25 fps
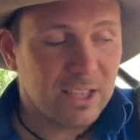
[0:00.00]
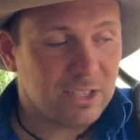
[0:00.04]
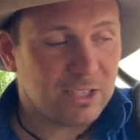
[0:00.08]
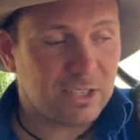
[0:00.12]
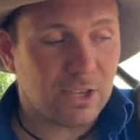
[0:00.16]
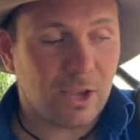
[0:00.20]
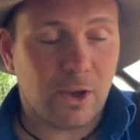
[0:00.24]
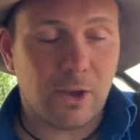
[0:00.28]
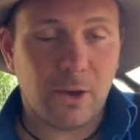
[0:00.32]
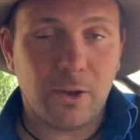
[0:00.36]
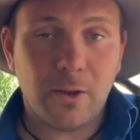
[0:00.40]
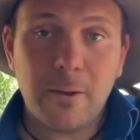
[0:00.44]

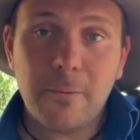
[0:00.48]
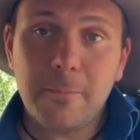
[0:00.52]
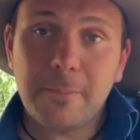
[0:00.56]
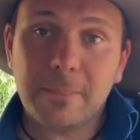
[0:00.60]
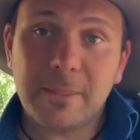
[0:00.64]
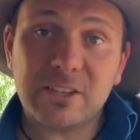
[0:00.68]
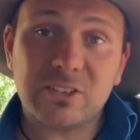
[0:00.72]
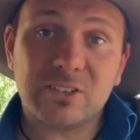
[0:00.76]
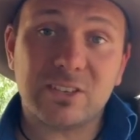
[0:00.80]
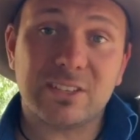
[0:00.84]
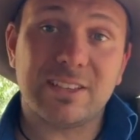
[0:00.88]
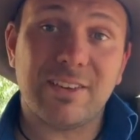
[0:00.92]
So
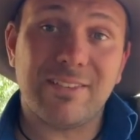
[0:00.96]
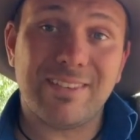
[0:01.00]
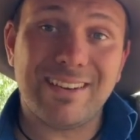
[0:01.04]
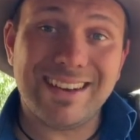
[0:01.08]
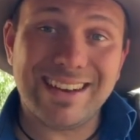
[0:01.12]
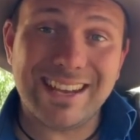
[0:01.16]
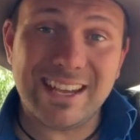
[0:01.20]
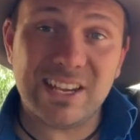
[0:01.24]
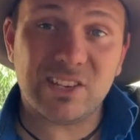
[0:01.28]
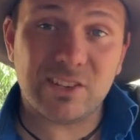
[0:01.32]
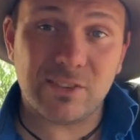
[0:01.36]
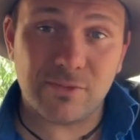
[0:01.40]
these guys have a
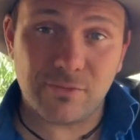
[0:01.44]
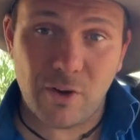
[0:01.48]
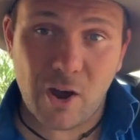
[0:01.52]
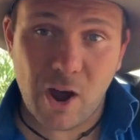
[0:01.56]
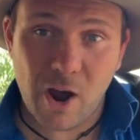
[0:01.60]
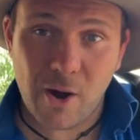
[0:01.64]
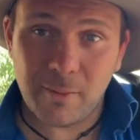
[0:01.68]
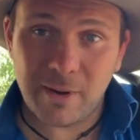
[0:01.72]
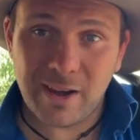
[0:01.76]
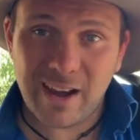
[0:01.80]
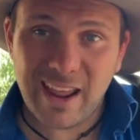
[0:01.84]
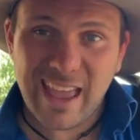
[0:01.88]
niche
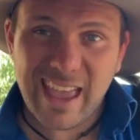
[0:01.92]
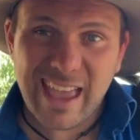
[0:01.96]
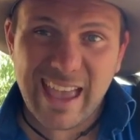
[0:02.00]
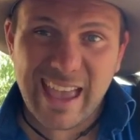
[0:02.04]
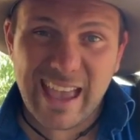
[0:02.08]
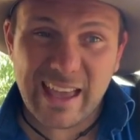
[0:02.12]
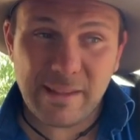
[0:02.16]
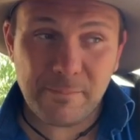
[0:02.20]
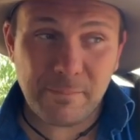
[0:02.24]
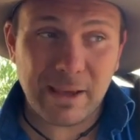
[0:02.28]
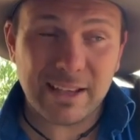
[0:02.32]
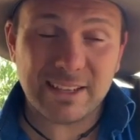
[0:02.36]
environment
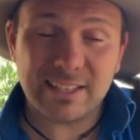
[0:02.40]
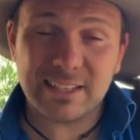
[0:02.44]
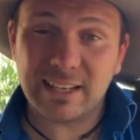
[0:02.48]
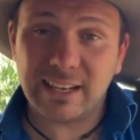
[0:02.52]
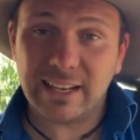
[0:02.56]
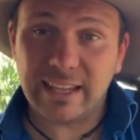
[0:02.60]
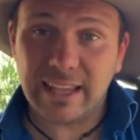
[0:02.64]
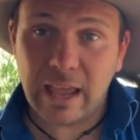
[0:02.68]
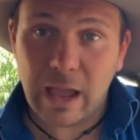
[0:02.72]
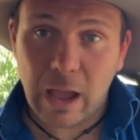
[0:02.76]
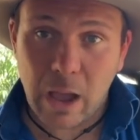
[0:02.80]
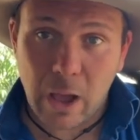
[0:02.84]
and
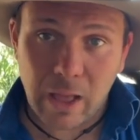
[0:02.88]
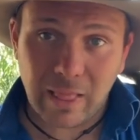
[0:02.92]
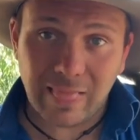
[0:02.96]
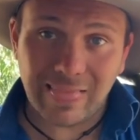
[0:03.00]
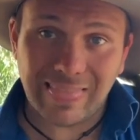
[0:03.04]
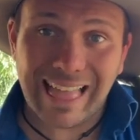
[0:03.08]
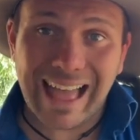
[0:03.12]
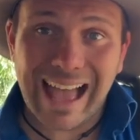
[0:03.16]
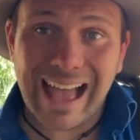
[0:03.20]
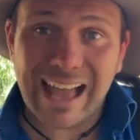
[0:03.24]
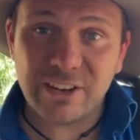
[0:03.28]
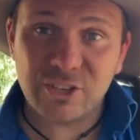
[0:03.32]
basically a
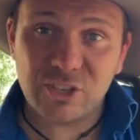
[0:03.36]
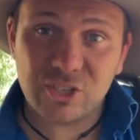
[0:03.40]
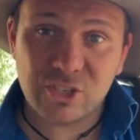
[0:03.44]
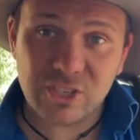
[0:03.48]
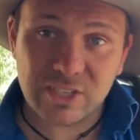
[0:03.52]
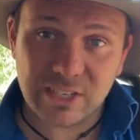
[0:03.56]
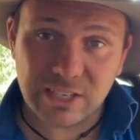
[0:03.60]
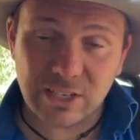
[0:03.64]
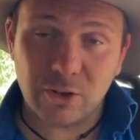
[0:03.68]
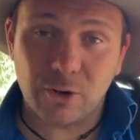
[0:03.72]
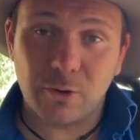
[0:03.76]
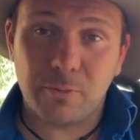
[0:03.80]
large
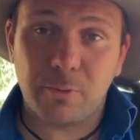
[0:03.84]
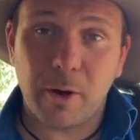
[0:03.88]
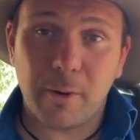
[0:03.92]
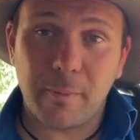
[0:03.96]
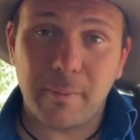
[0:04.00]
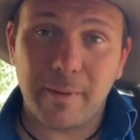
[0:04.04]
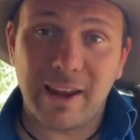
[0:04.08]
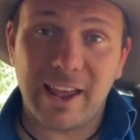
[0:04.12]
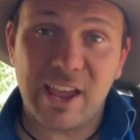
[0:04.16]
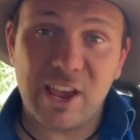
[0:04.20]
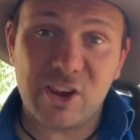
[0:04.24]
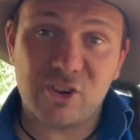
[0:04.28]
single
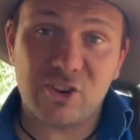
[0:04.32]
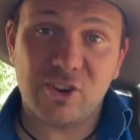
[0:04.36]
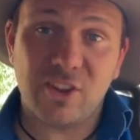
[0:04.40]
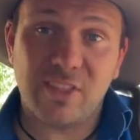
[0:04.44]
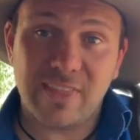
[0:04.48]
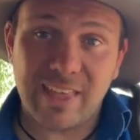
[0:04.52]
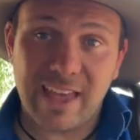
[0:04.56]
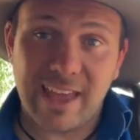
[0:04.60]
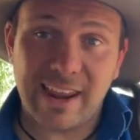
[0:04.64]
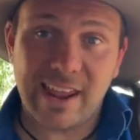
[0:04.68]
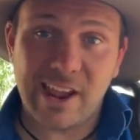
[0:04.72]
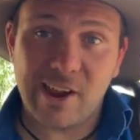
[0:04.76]
population
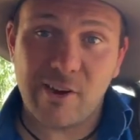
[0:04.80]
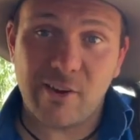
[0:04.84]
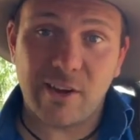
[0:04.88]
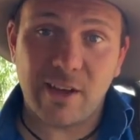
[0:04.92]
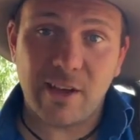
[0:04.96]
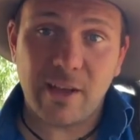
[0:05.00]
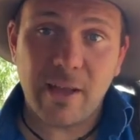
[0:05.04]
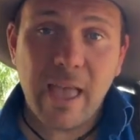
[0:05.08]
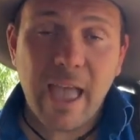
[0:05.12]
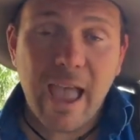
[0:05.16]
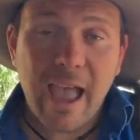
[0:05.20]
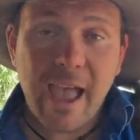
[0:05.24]
in that
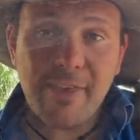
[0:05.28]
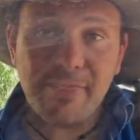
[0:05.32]
area.